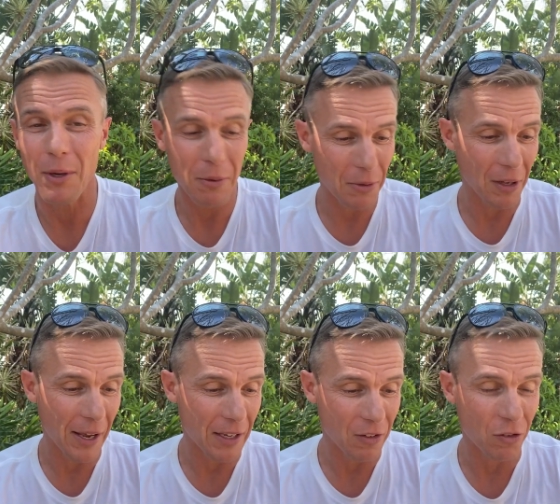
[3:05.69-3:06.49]
We would
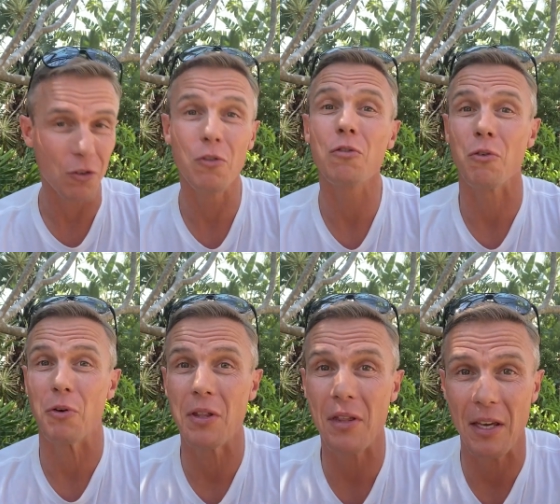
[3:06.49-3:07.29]
like it to do
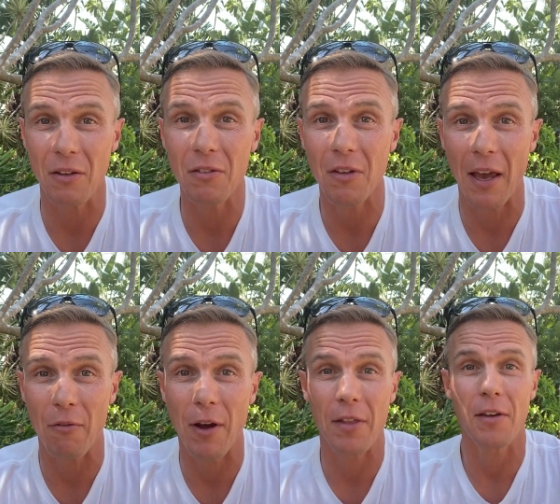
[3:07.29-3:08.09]
screwy things,
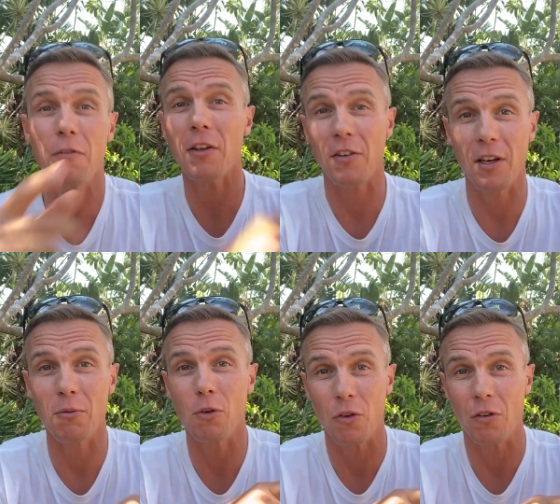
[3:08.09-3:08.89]
and rather than fixing
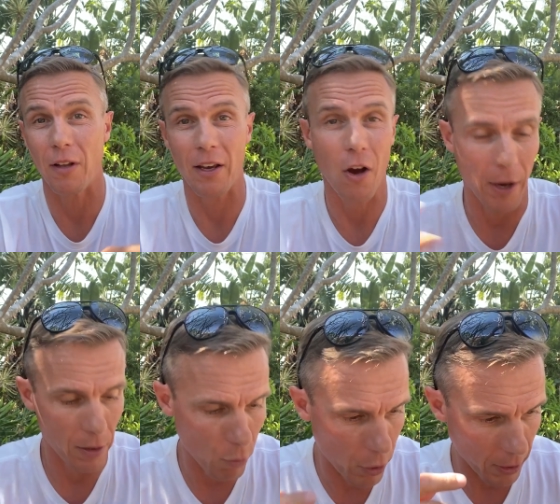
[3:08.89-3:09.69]
it, we'll just like
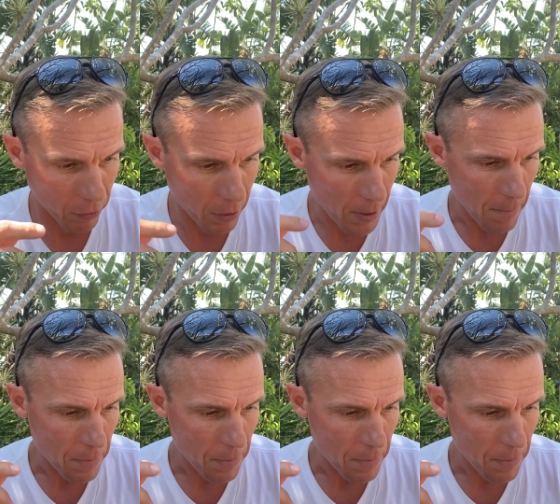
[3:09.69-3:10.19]
hide the warnings.